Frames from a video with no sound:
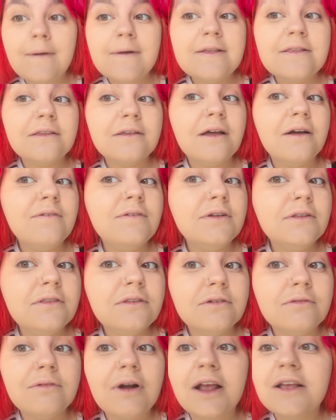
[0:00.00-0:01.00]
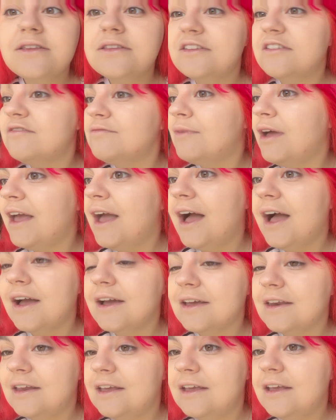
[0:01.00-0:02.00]
It's covered the rest of my
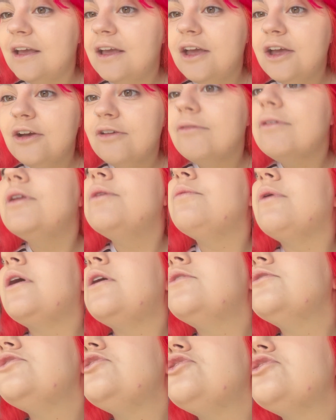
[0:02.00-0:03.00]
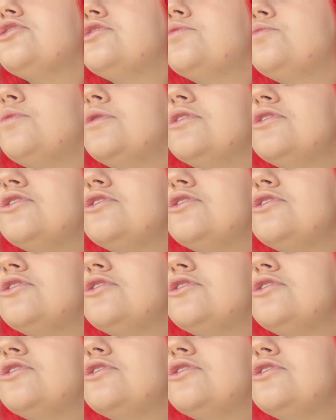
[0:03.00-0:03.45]
acne really well. It's just the one